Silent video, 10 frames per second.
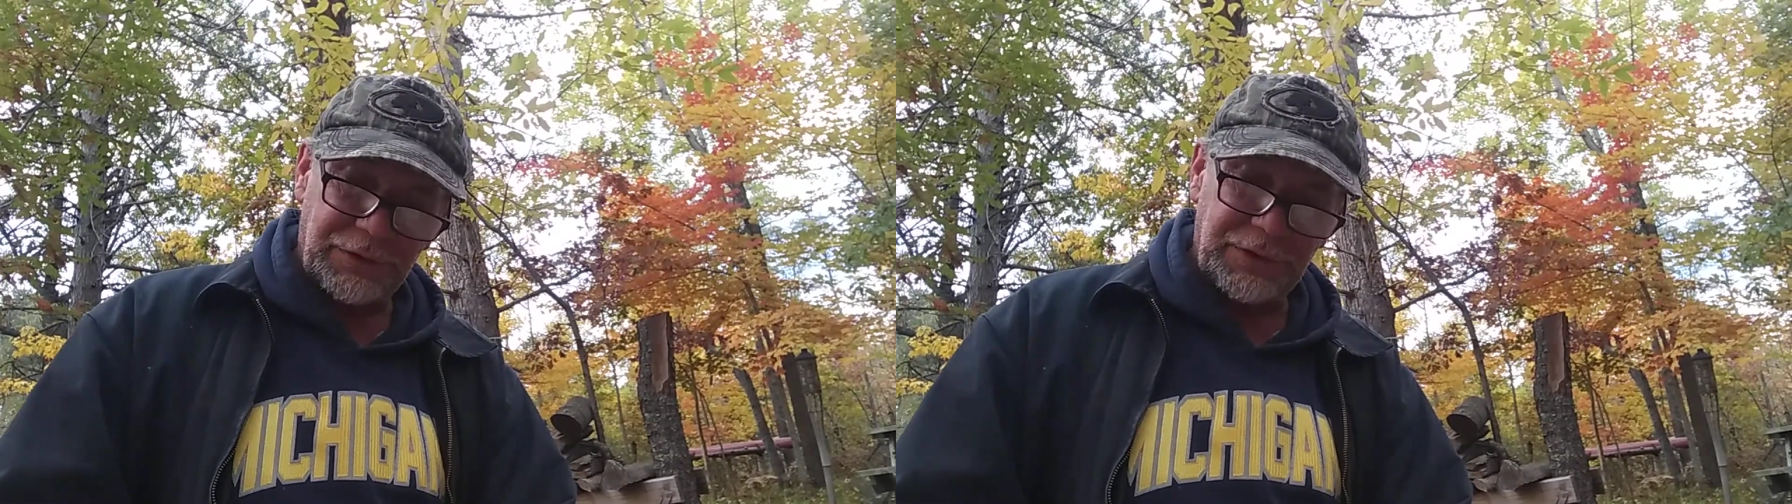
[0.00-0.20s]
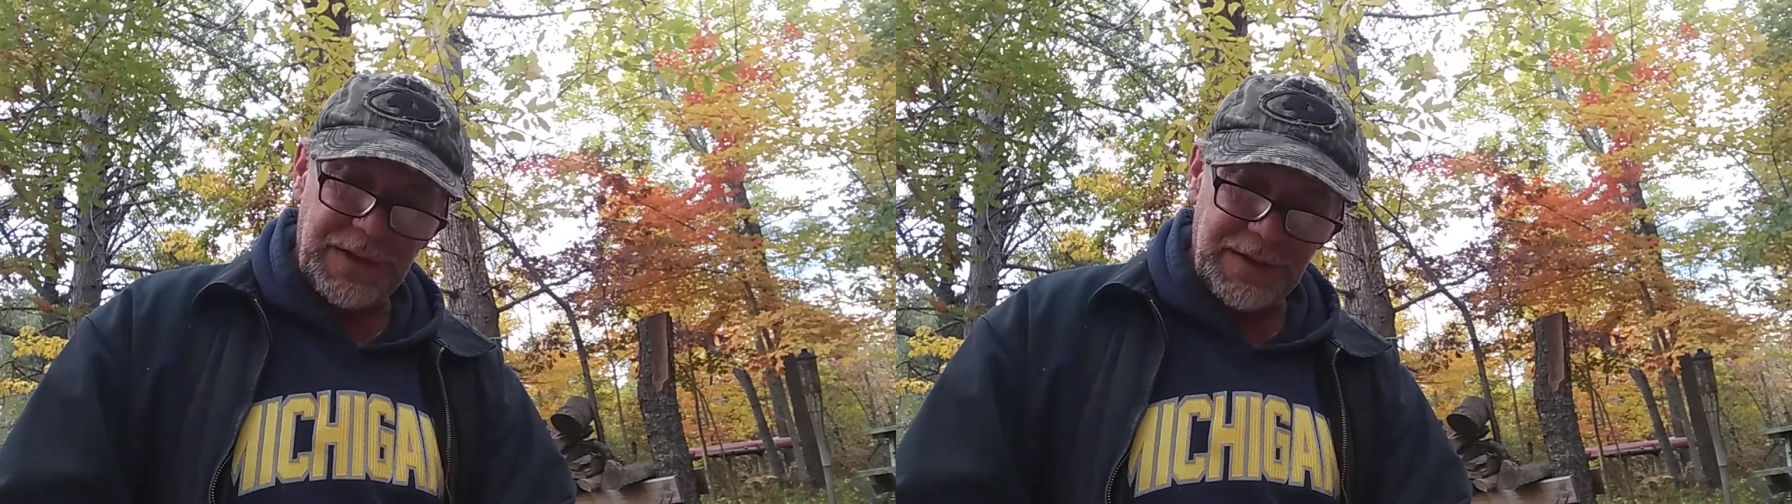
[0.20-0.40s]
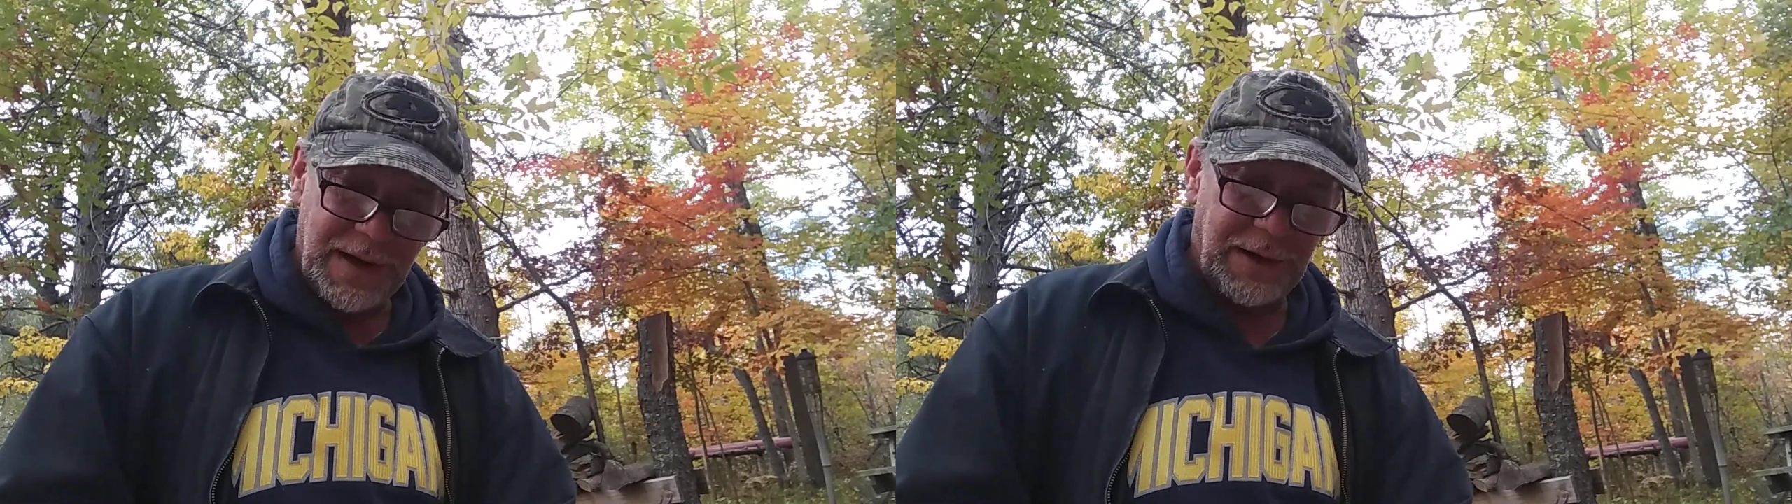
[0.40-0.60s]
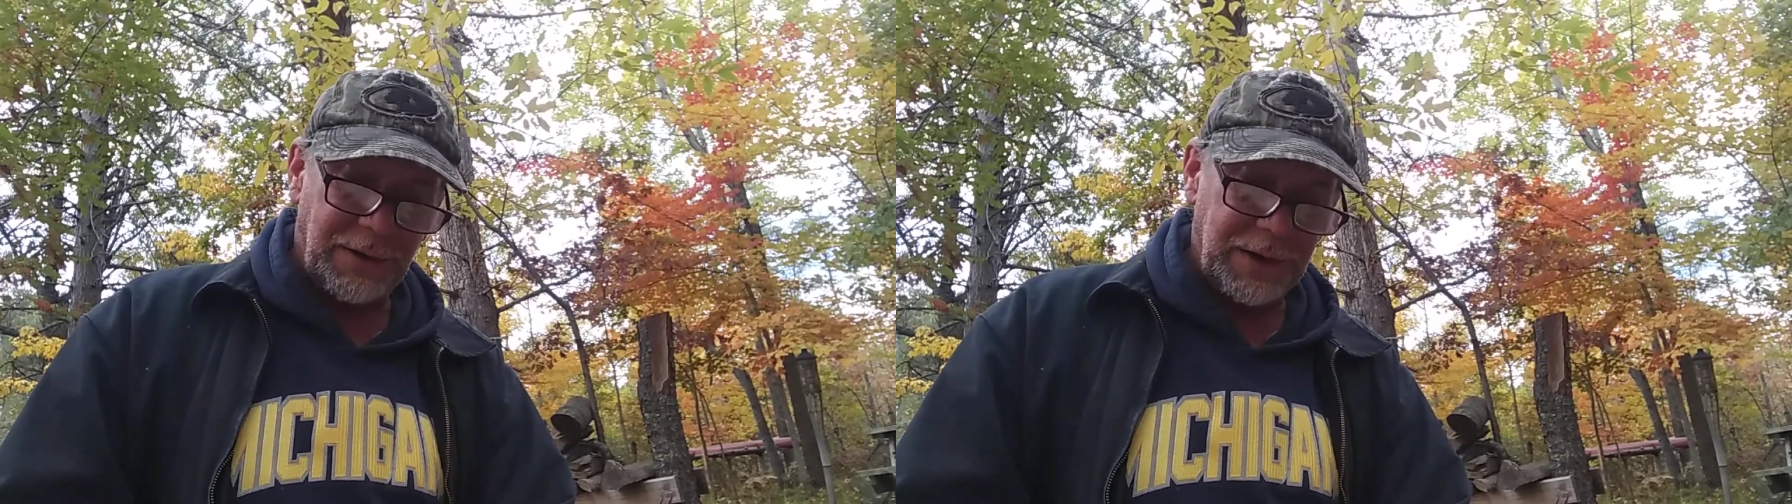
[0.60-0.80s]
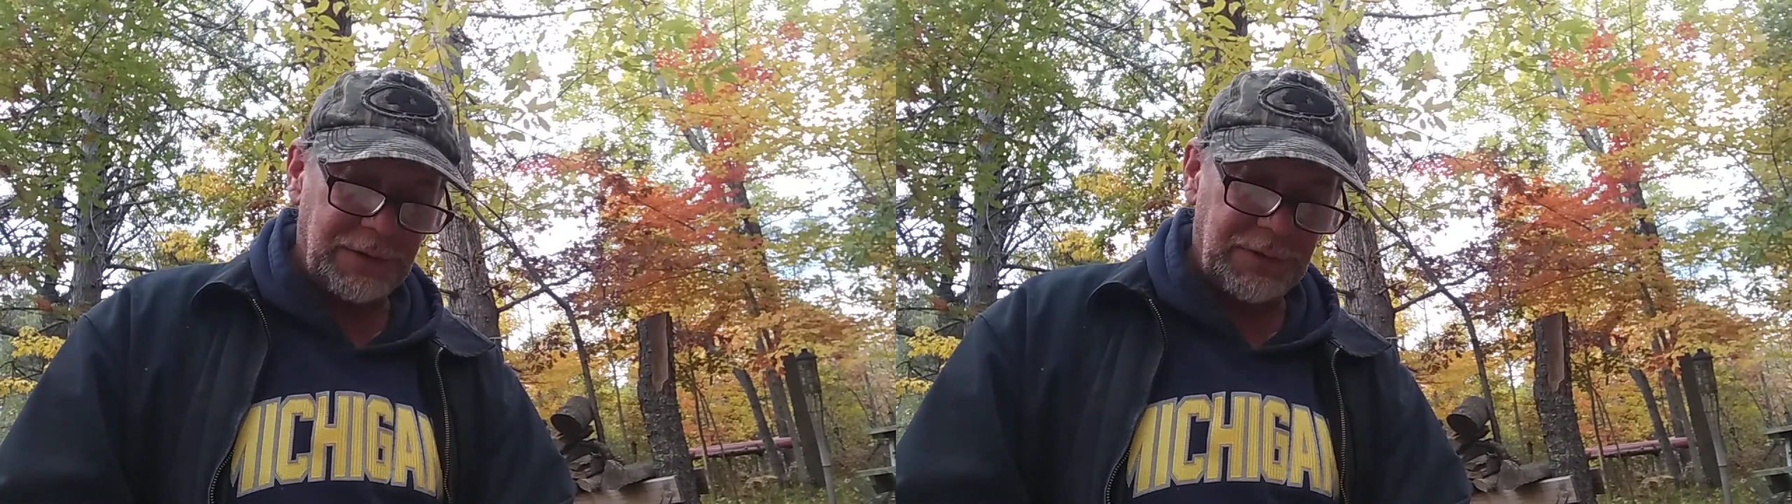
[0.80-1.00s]
seen
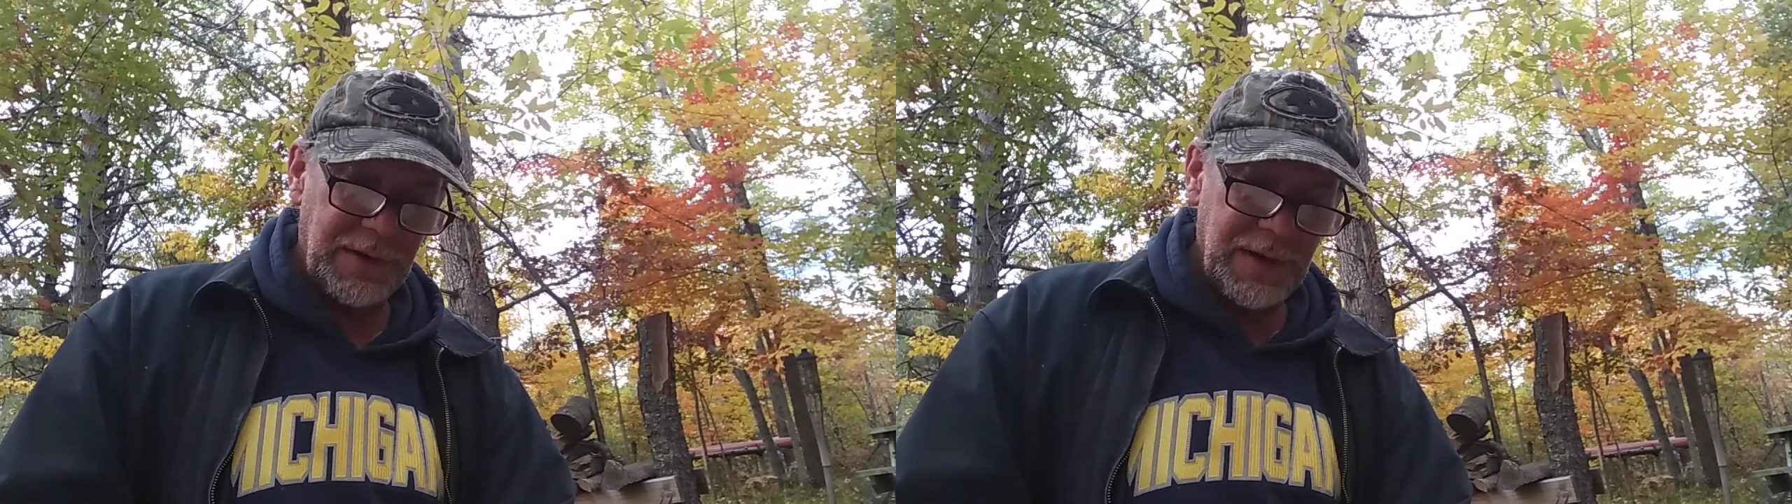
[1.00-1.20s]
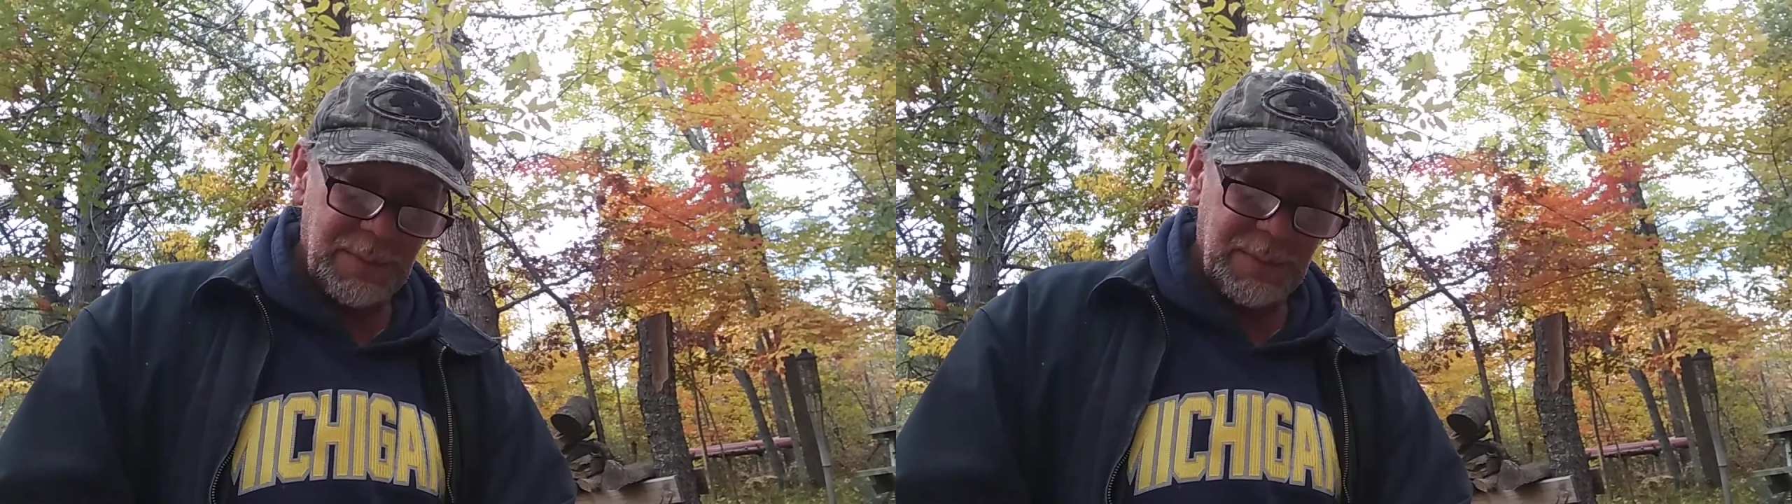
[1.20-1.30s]
herrings